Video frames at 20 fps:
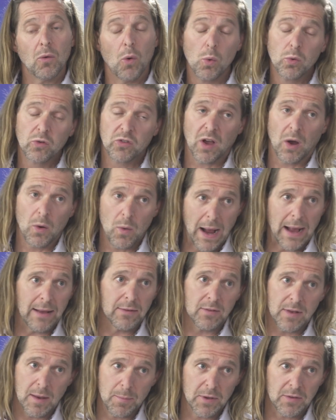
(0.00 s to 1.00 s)
also
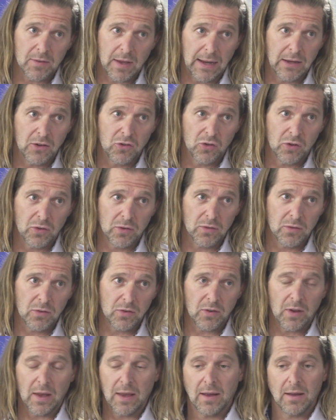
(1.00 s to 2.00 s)
has
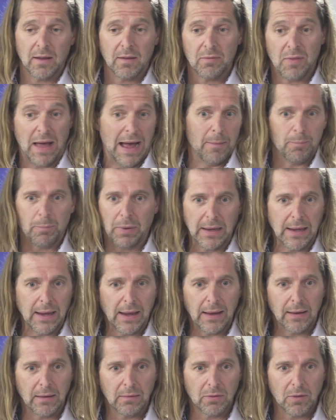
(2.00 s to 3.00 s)
limitations, that
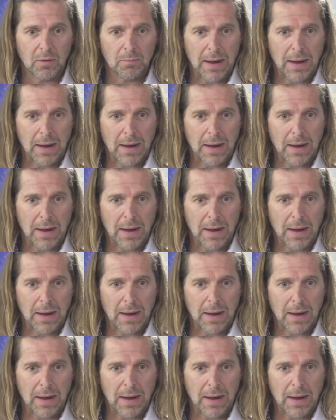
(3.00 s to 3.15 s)
being the